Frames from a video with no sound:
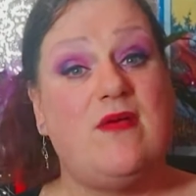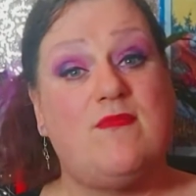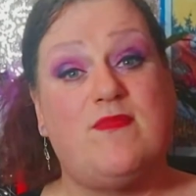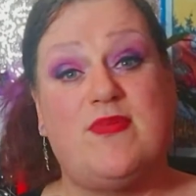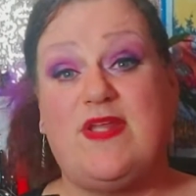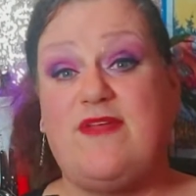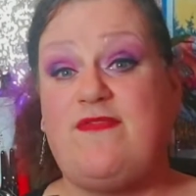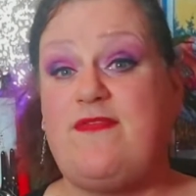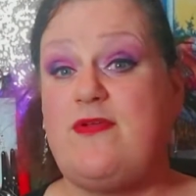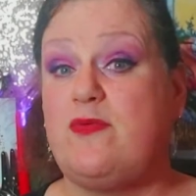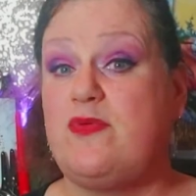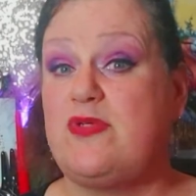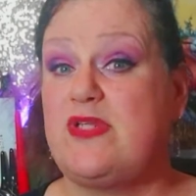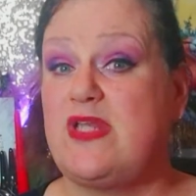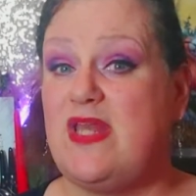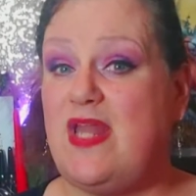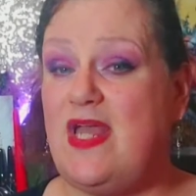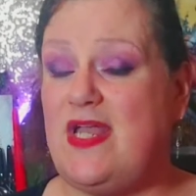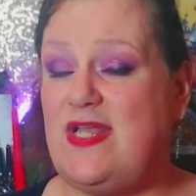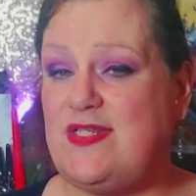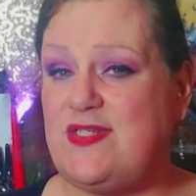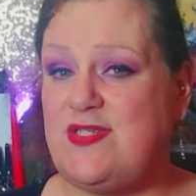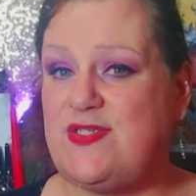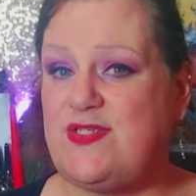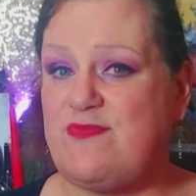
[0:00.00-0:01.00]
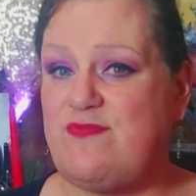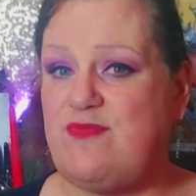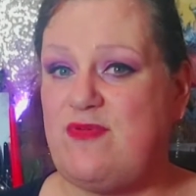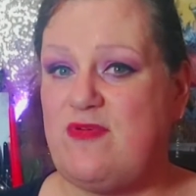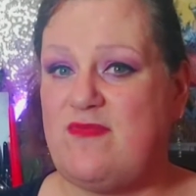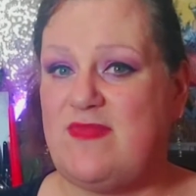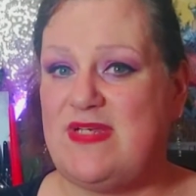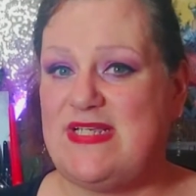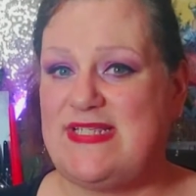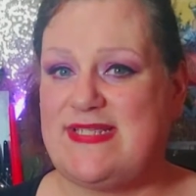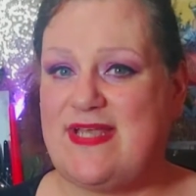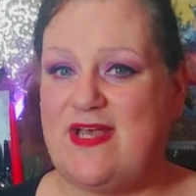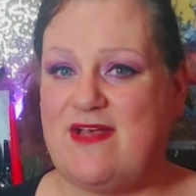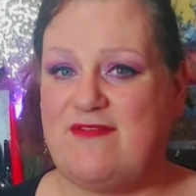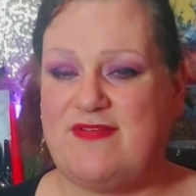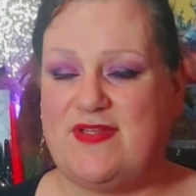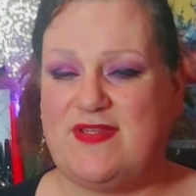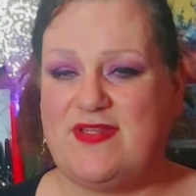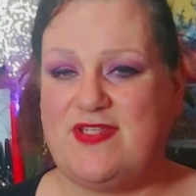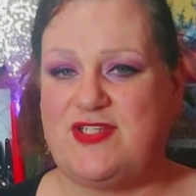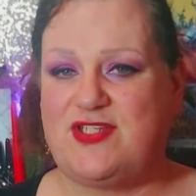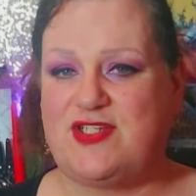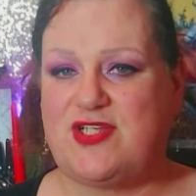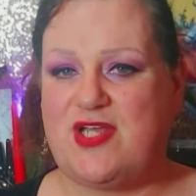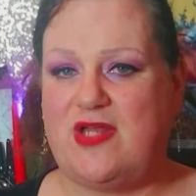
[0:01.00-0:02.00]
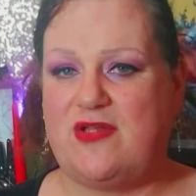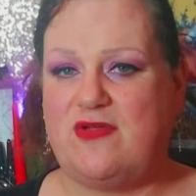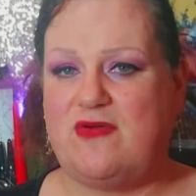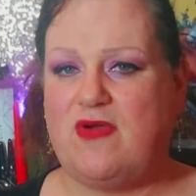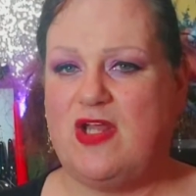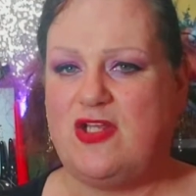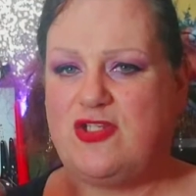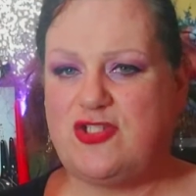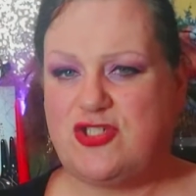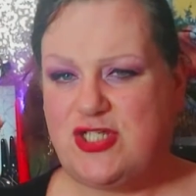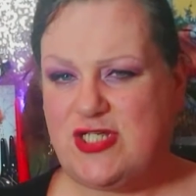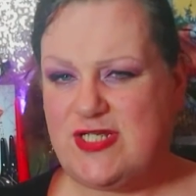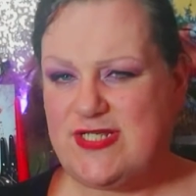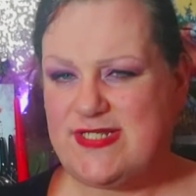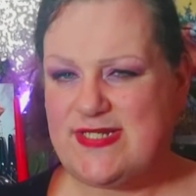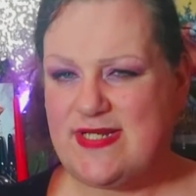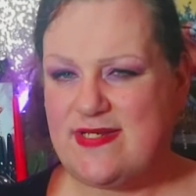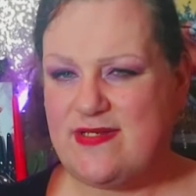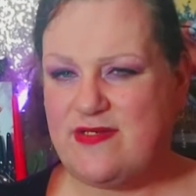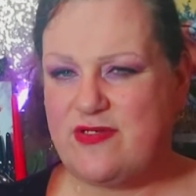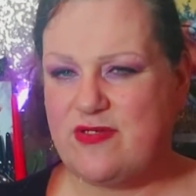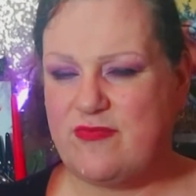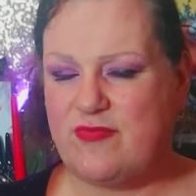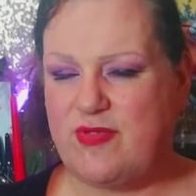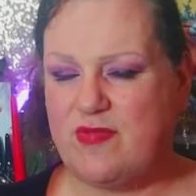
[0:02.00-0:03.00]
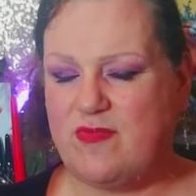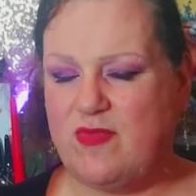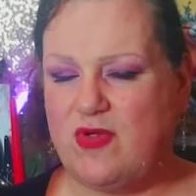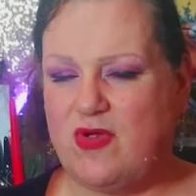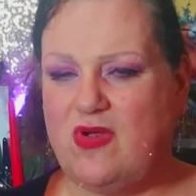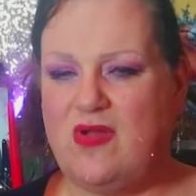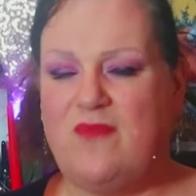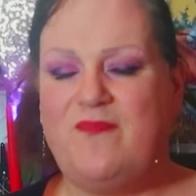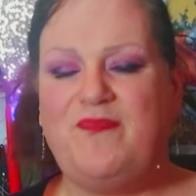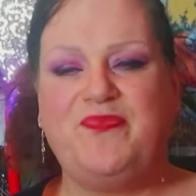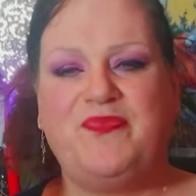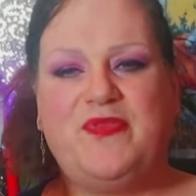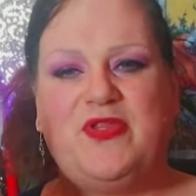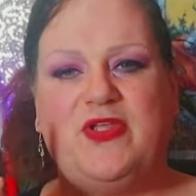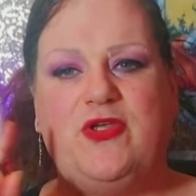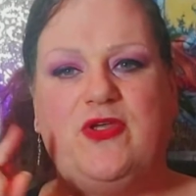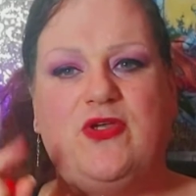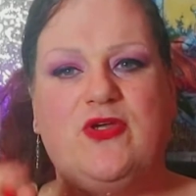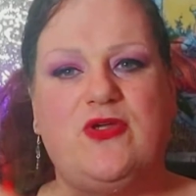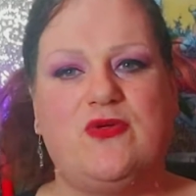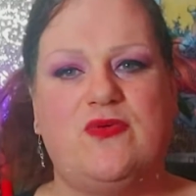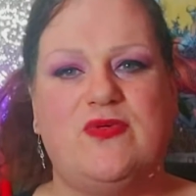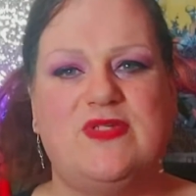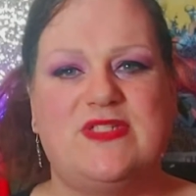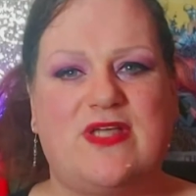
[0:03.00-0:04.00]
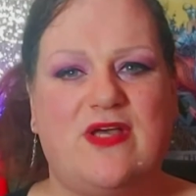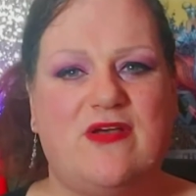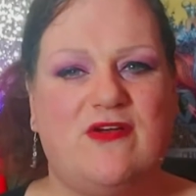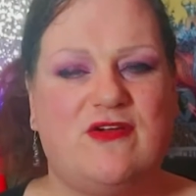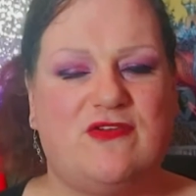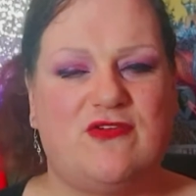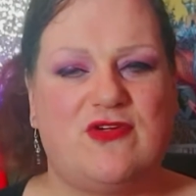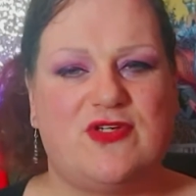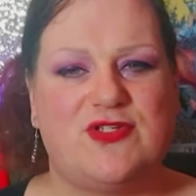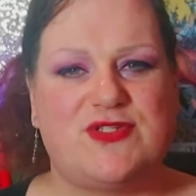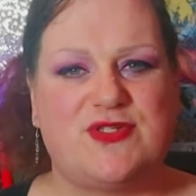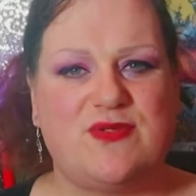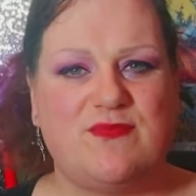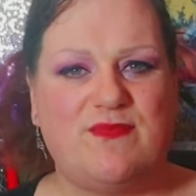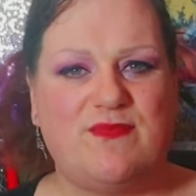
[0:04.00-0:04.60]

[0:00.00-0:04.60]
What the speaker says: But if you would like to support myself and this channel just a little bit more, you can always go across to